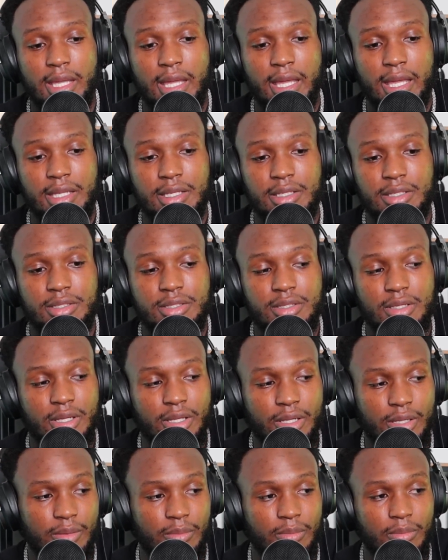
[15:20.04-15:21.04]
and
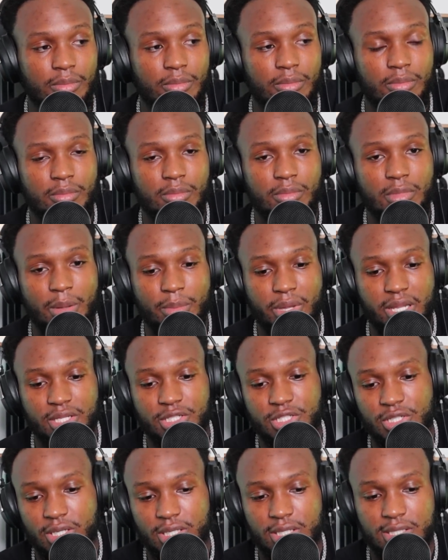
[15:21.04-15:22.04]
um, my
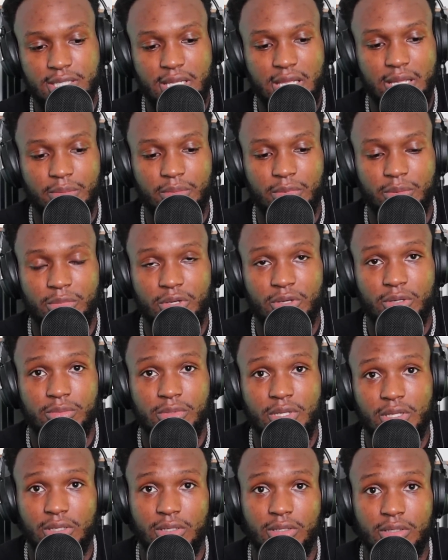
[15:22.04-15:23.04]
manager at the time, Amir
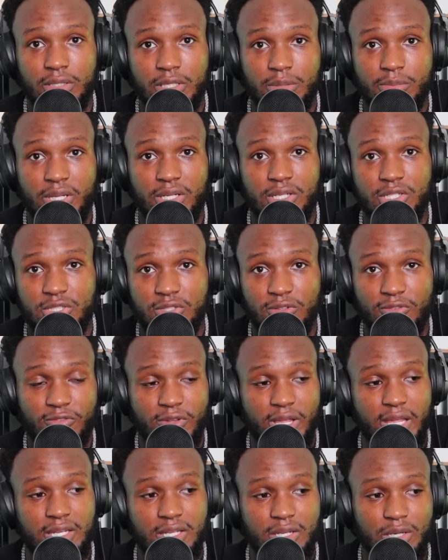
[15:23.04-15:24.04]
Abdullah, he managed to
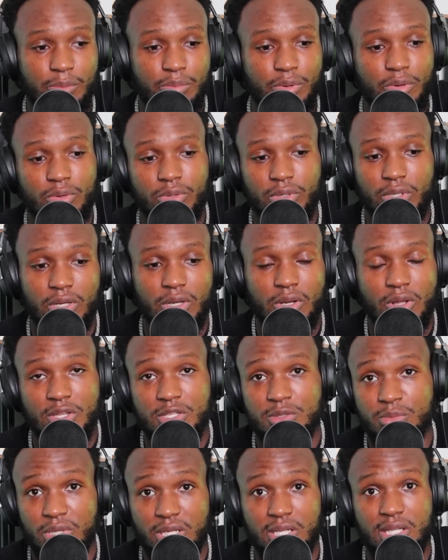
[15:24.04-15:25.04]
find an opponent
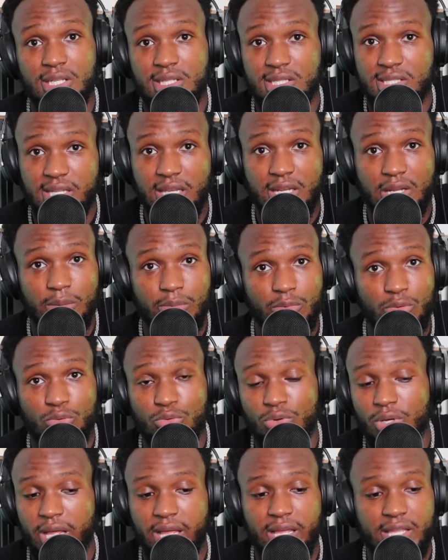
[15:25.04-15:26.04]
last minute. He stayed up
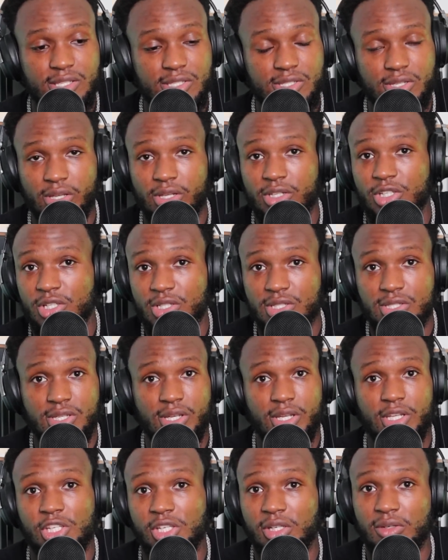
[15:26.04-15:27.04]
all night searching,
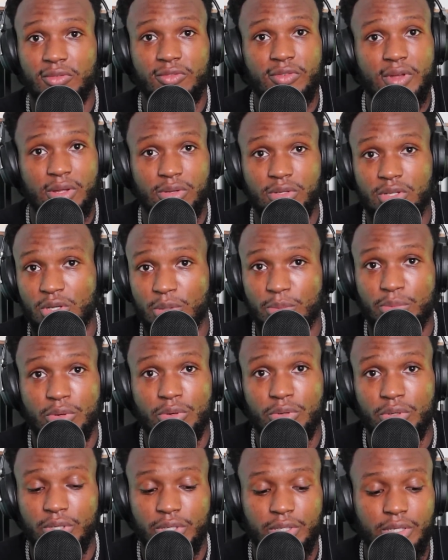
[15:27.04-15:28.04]
searching, found an
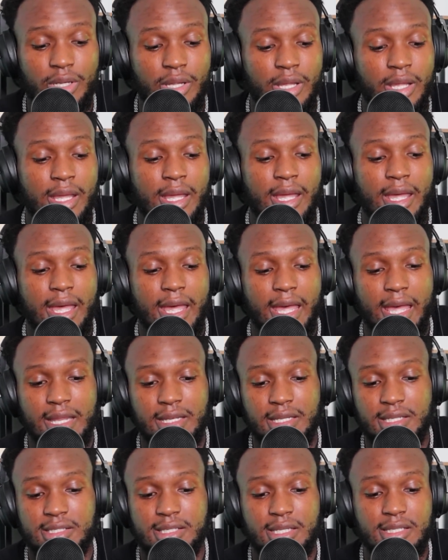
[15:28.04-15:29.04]
opponent,
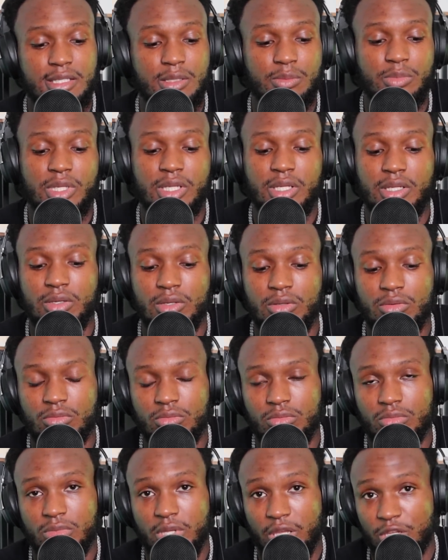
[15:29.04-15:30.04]
and he said to me,
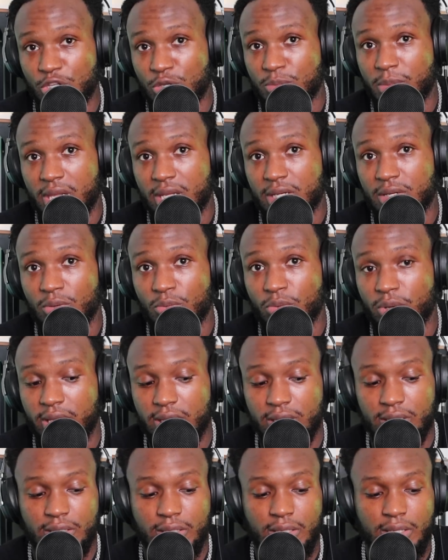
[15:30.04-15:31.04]
"Can you make the
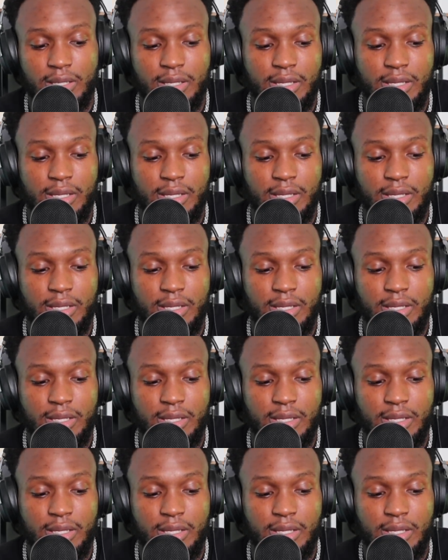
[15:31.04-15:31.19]
weight?"